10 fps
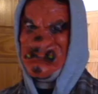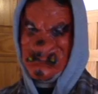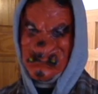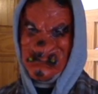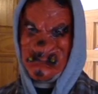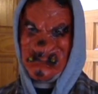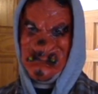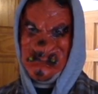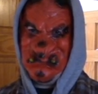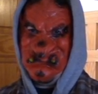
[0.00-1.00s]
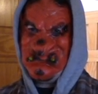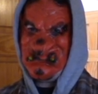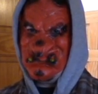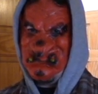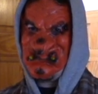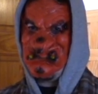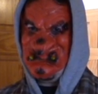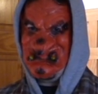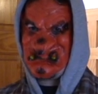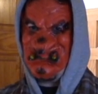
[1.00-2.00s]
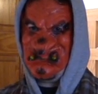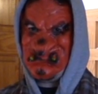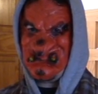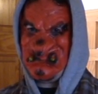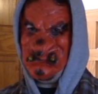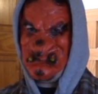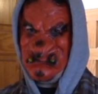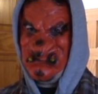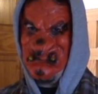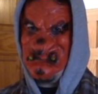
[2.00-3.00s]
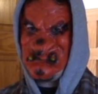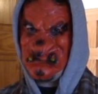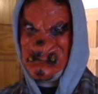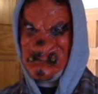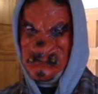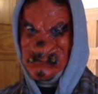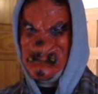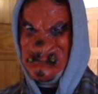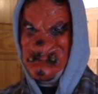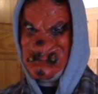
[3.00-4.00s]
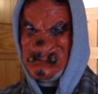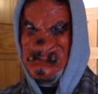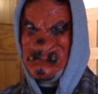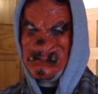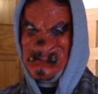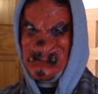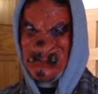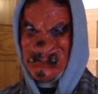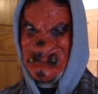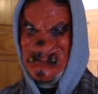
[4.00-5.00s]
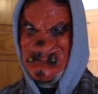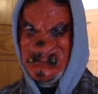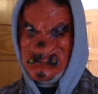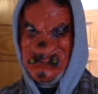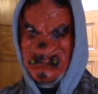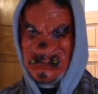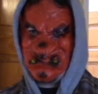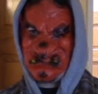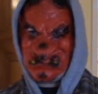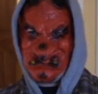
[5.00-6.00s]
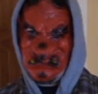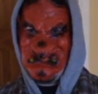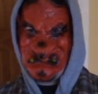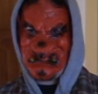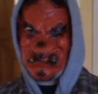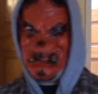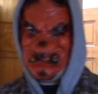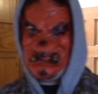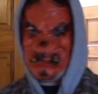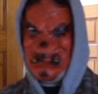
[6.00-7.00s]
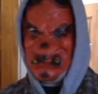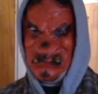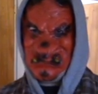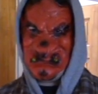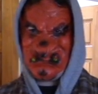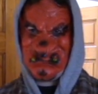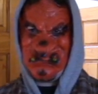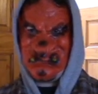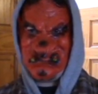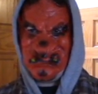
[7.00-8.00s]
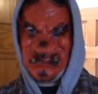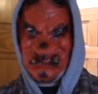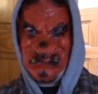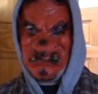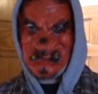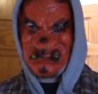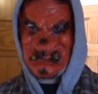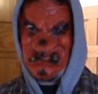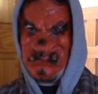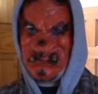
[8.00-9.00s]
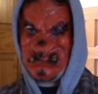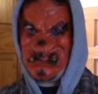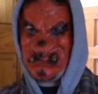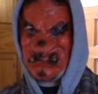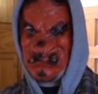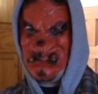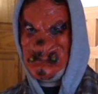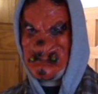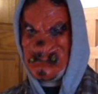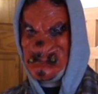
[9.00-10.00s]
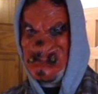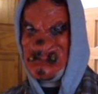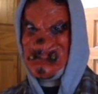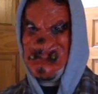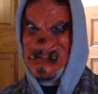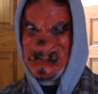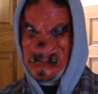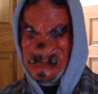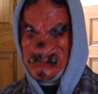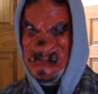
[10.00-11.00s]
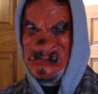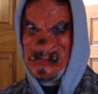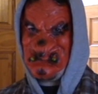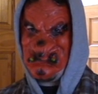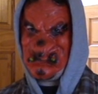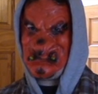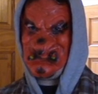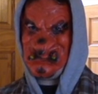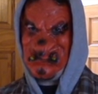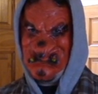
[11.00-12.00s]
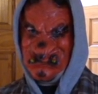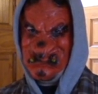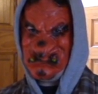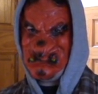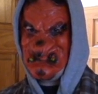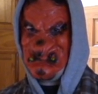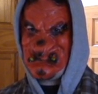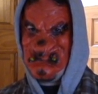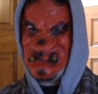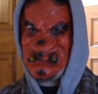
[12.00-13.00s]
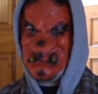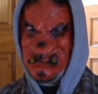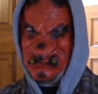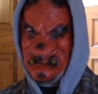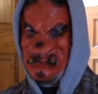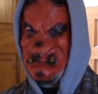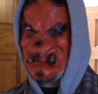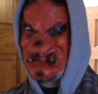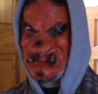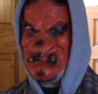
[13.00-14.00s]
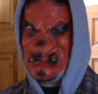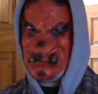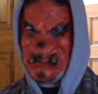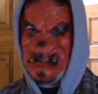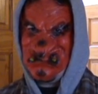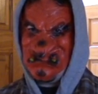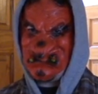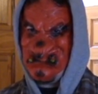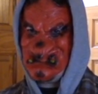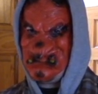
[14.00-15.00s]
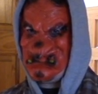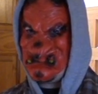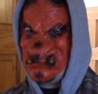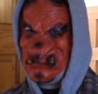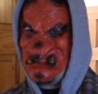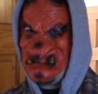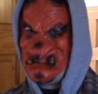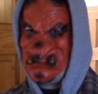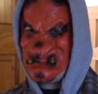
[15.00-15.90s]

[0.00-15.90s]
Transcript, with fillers: Well, you see, tomorrow he's going to see the new horror film It Follows. Jesus, for the past 22 years, has been disguising himself as a young man named Cam Hunter. You should go talk to him and ask him about the bunny rabbit.